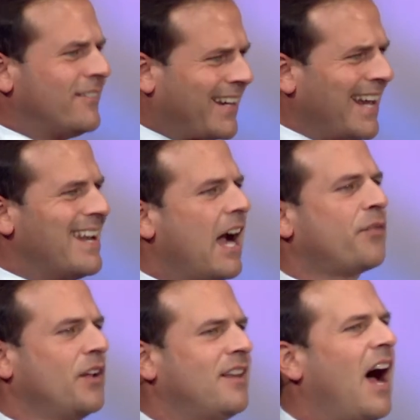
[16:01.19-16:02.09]
to
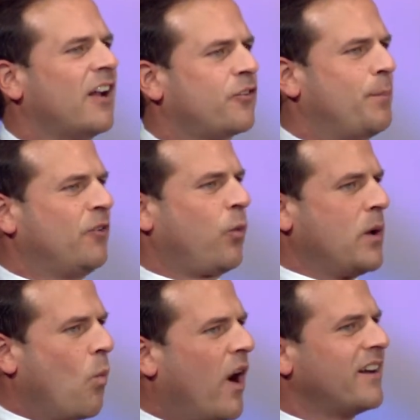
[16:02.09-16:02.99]
connect the dots
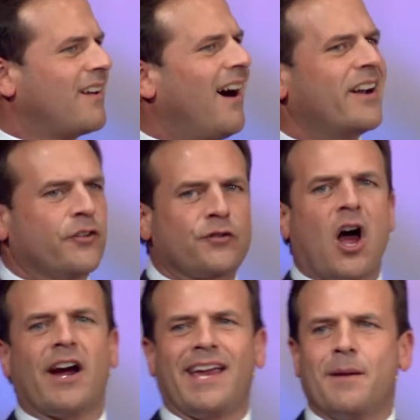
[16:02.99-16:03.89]
between what God is
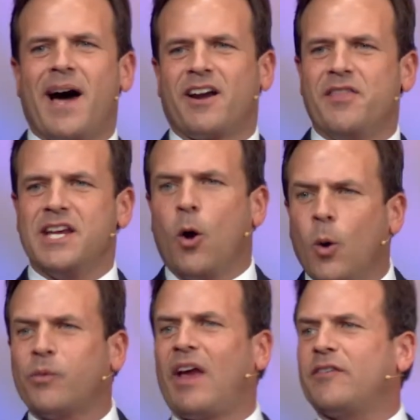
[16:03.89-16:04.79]
talking about in the
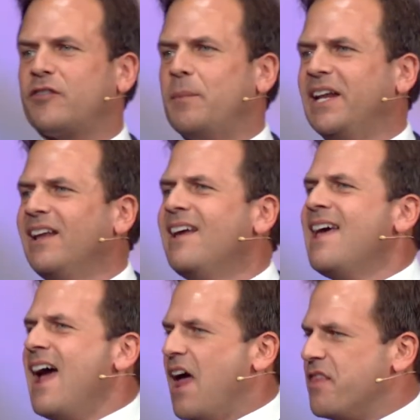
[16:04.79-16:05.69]
Old Testament
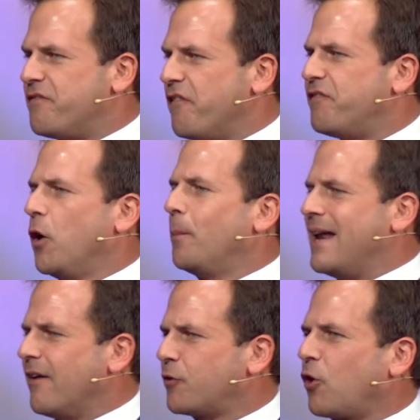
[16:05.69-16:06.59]
and the
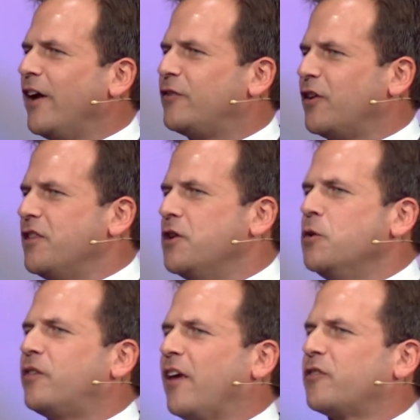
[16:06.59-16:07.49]
fulfillment of Christ in the
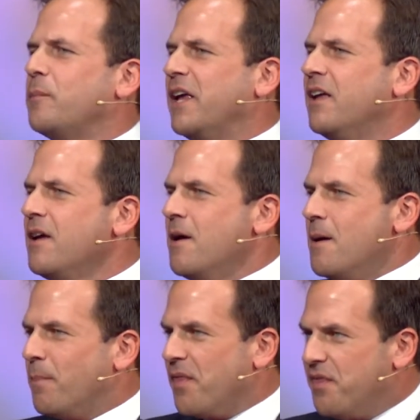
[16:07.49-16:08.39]
New Testament,
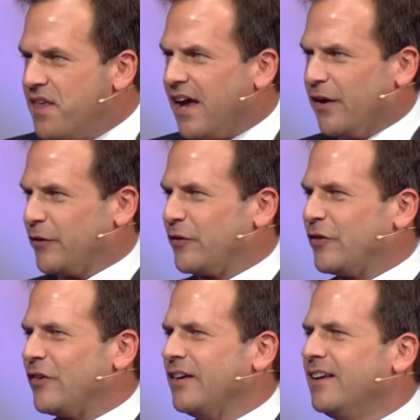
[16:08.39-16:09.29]
but
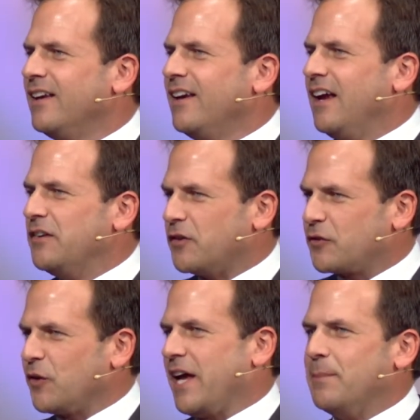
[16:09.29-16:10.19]
this is a
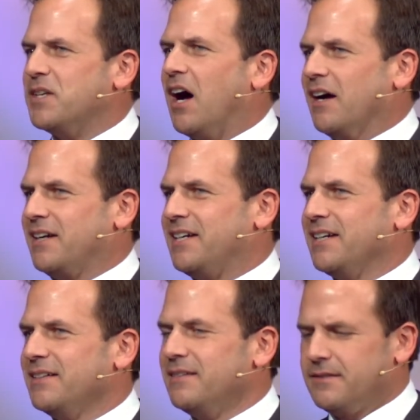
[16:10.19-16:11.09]
slam
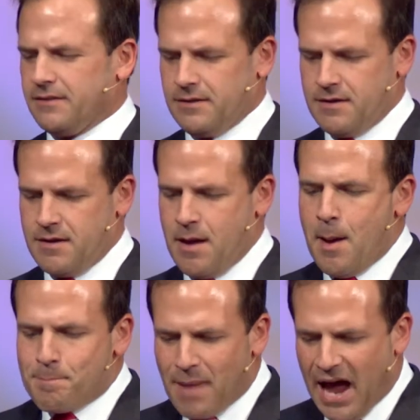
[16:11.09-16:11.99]
dunk.
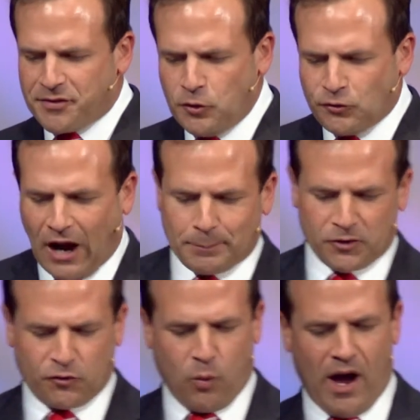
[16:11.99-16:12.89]
Matthew
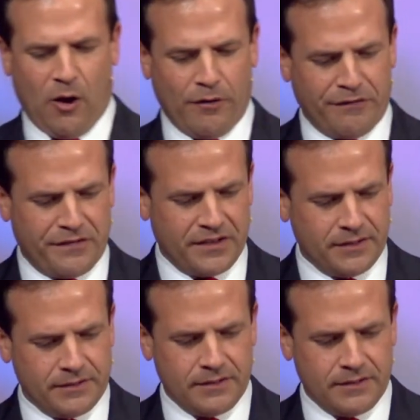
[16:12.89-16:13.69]
chapter 12